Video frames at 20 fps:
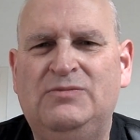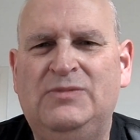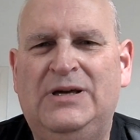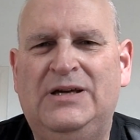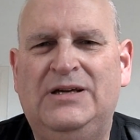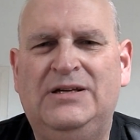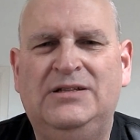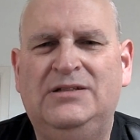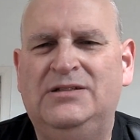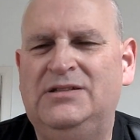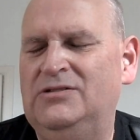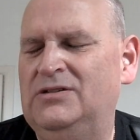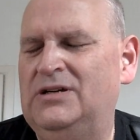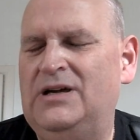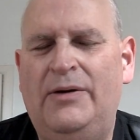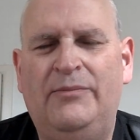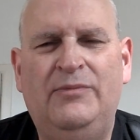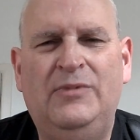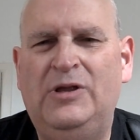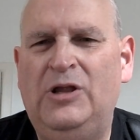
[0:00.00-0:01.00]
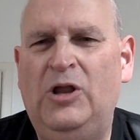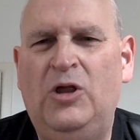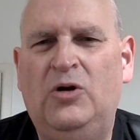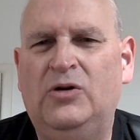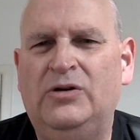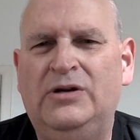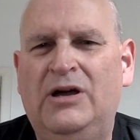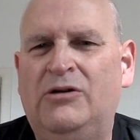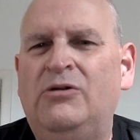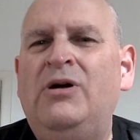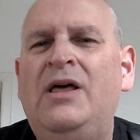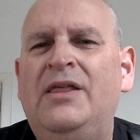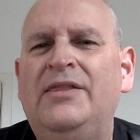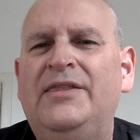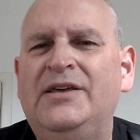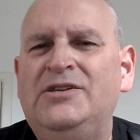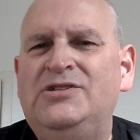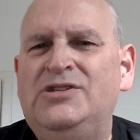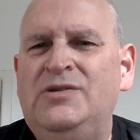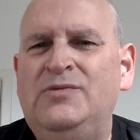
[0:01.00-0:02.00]
to come along now.
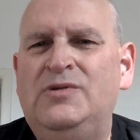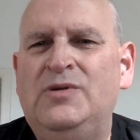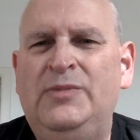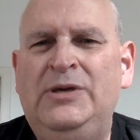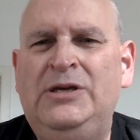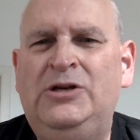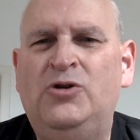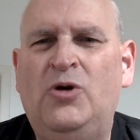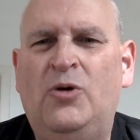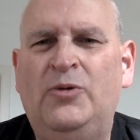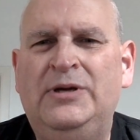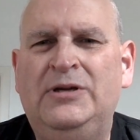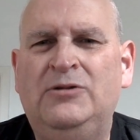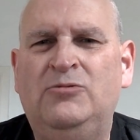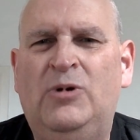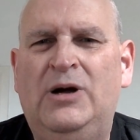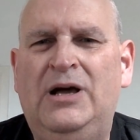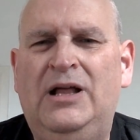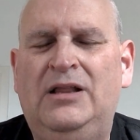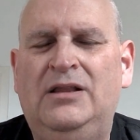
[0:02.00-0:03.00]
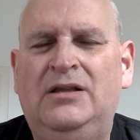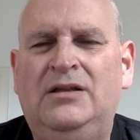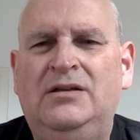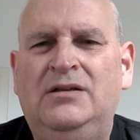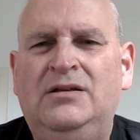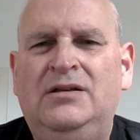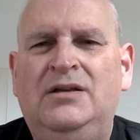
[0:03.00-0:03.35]
They seem to be growing well.